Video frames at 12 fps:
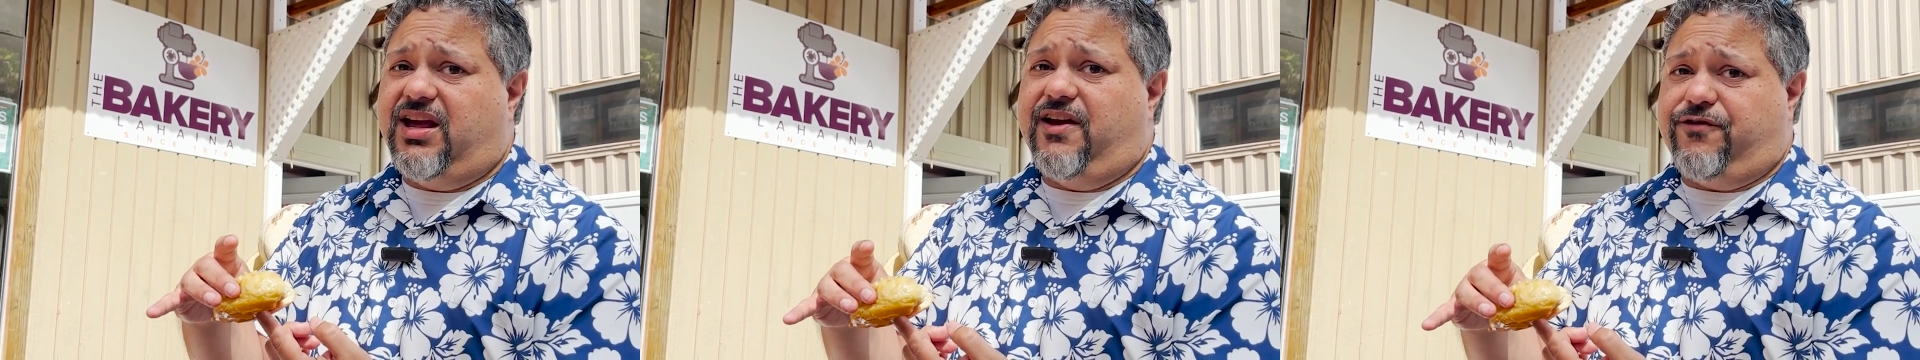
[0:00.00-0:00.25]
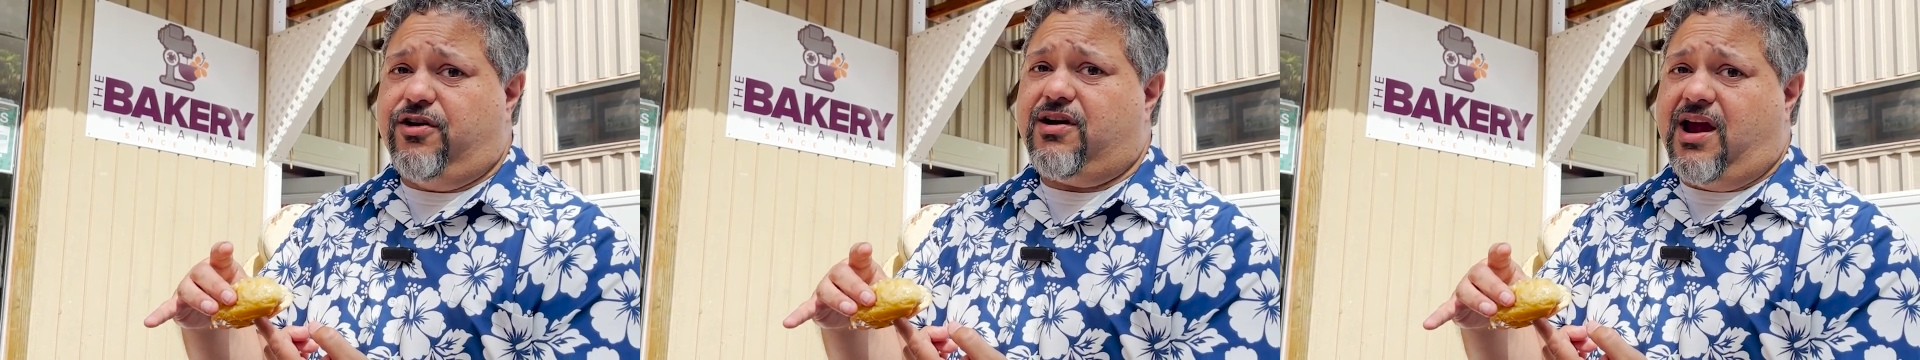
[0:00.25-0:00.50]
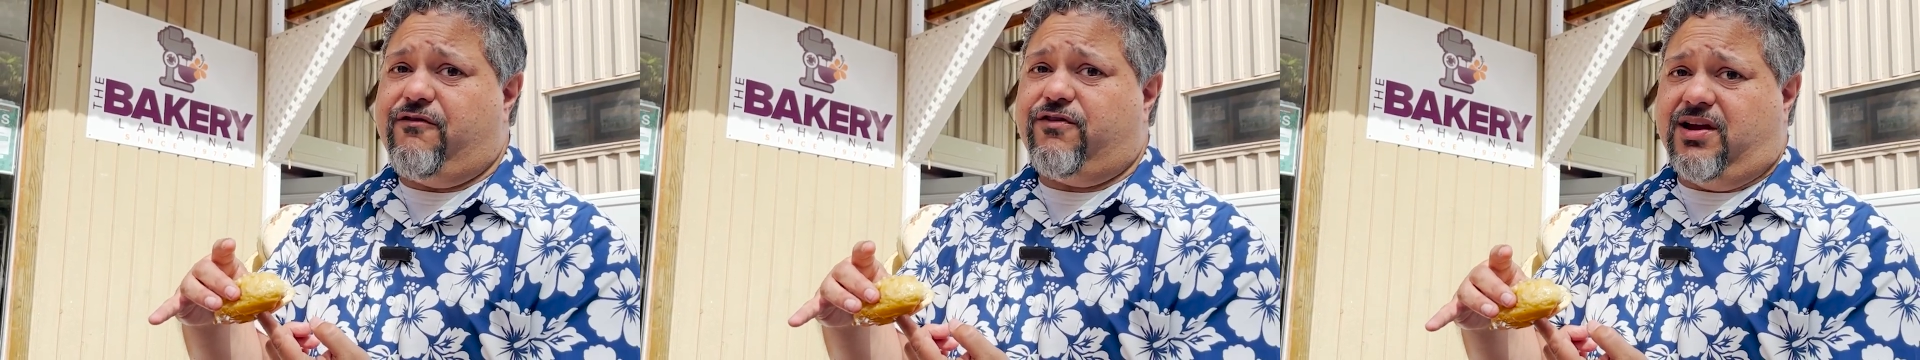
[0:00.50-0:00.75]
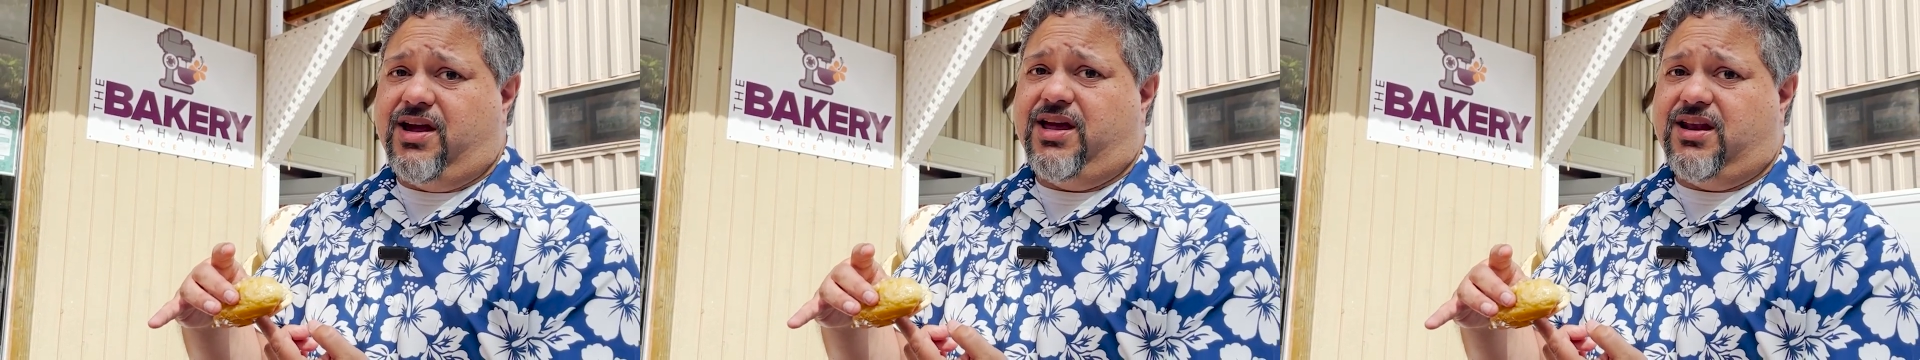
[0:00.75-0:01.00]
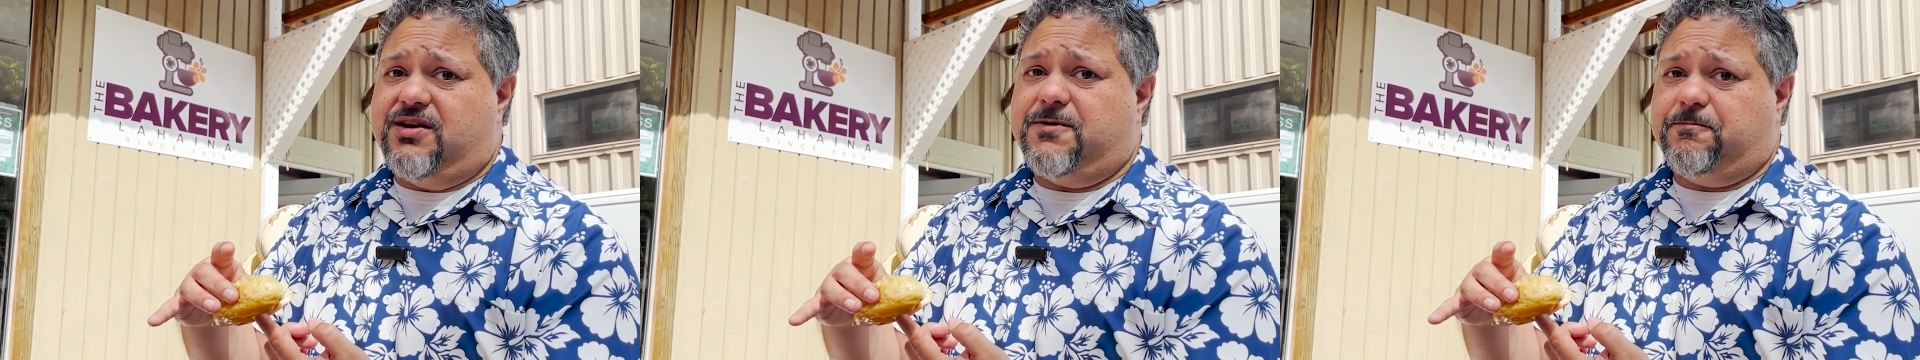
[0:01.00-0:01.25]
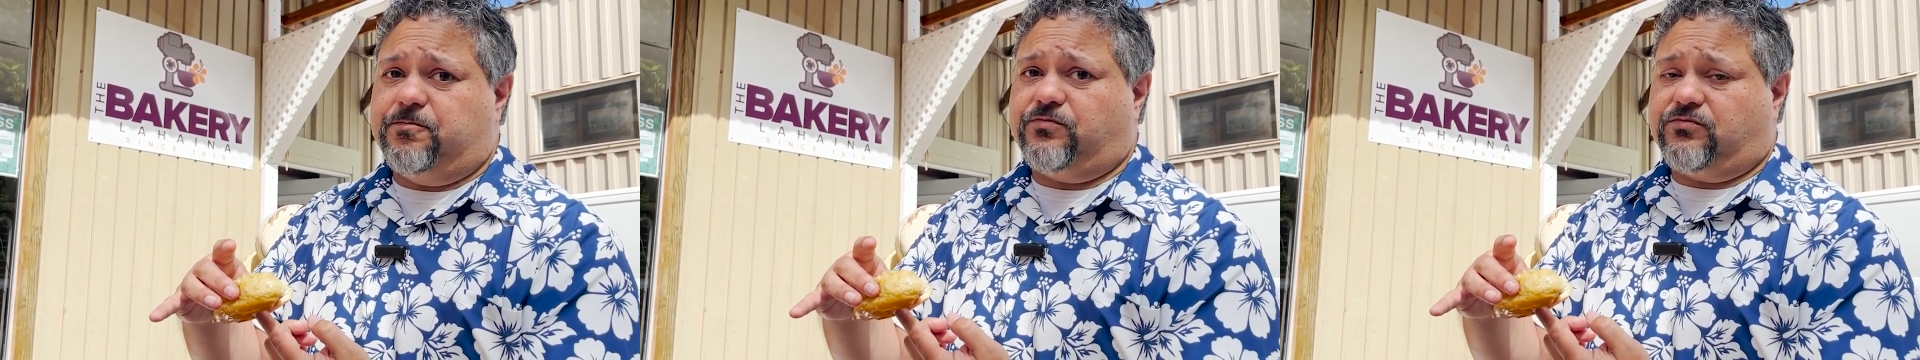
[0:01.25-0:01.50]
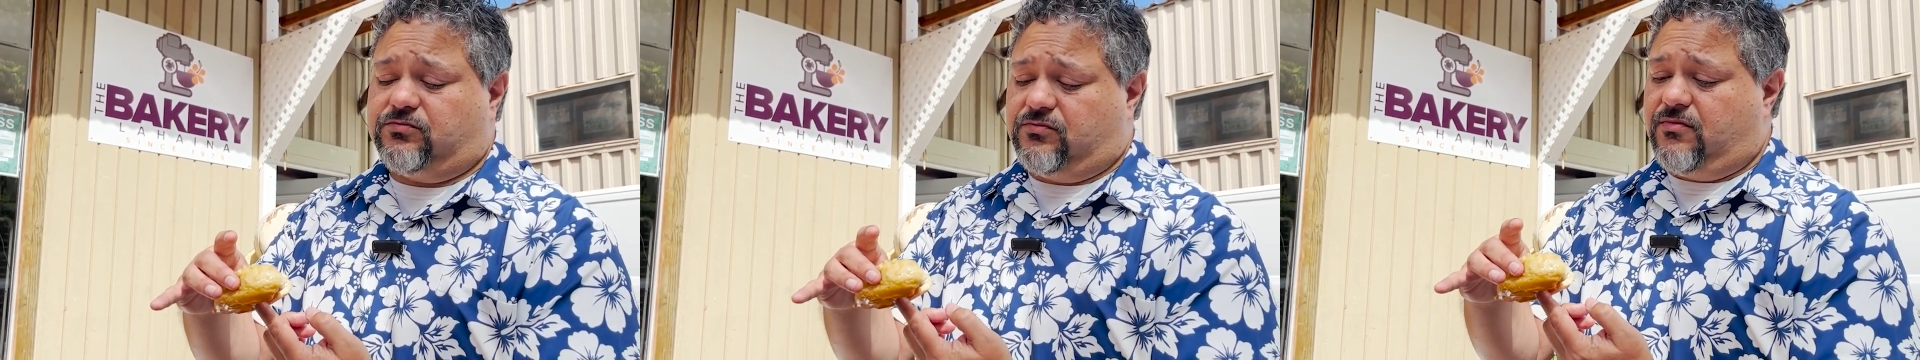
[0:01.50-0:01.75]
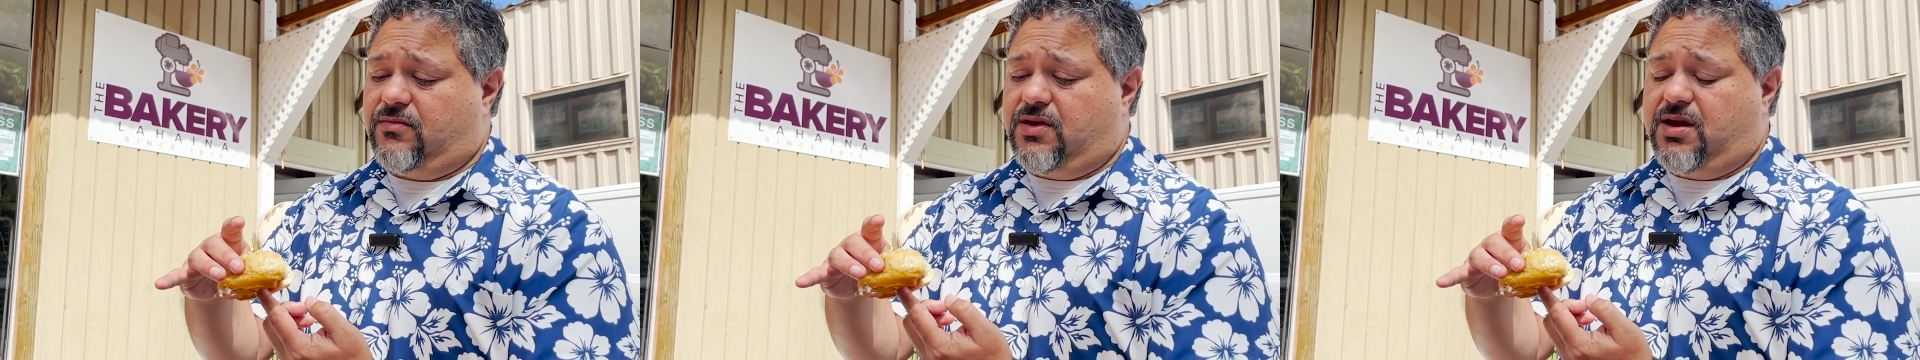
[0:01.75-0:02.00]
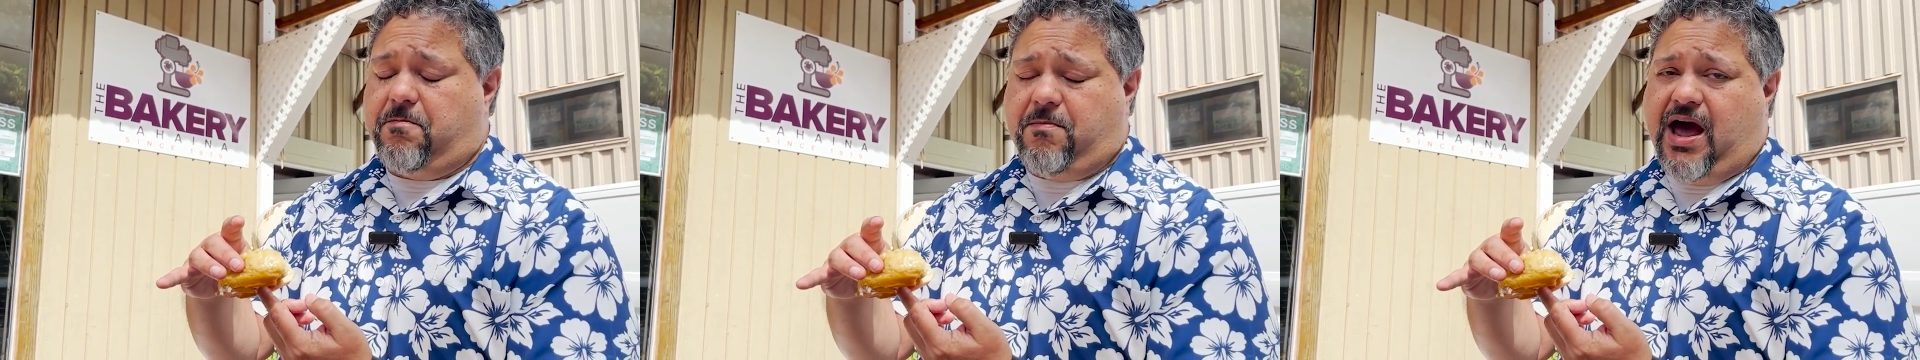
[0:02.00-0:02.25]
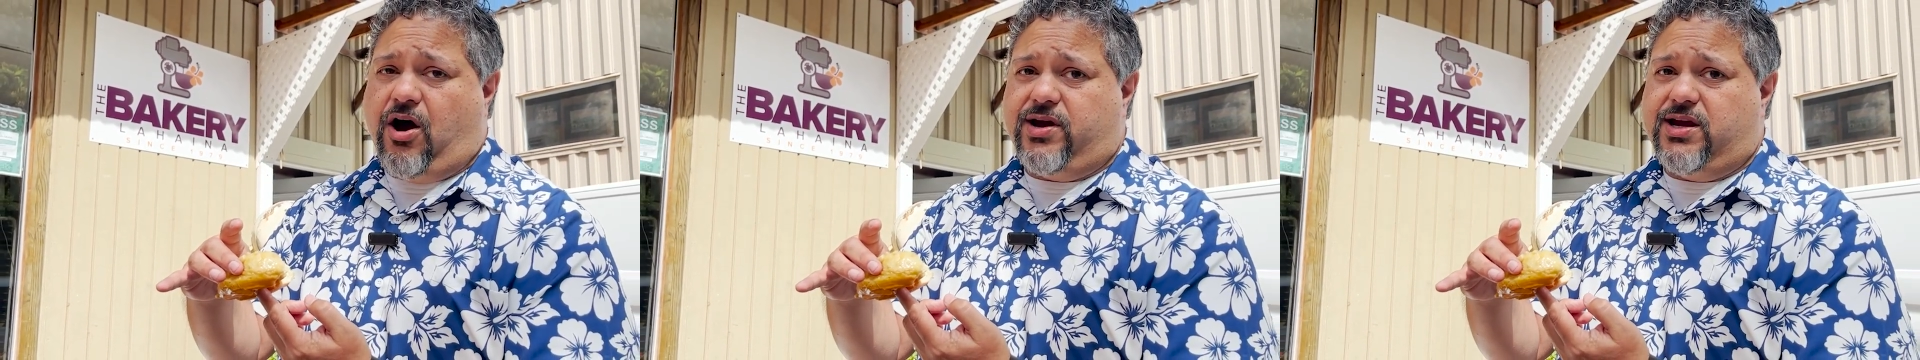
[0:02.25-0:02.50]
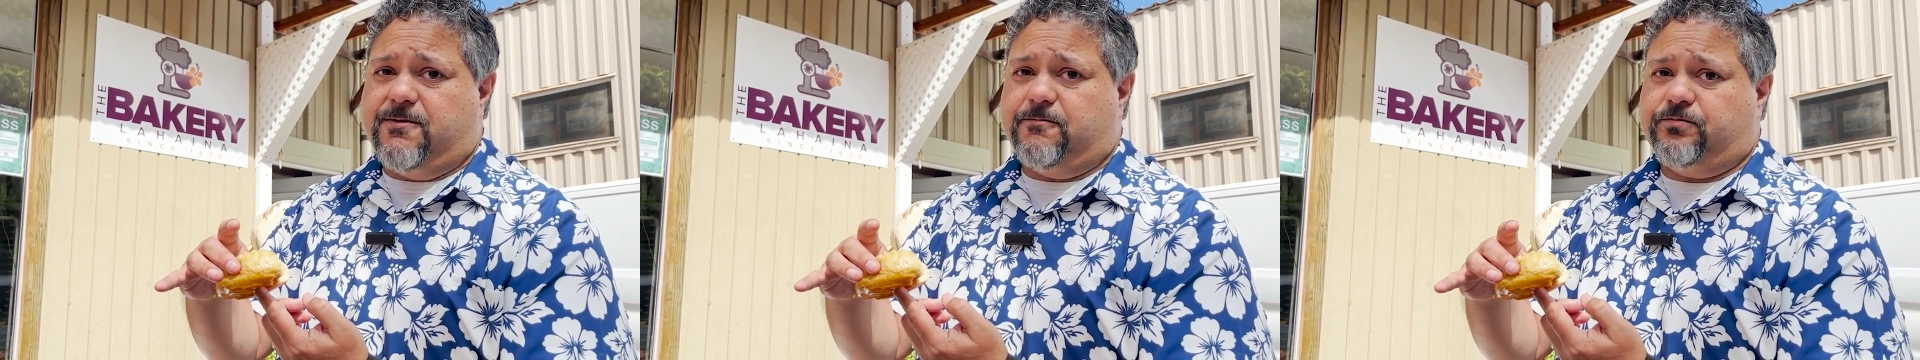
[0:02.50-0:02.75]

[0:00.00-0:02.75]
If you're ever in Maui,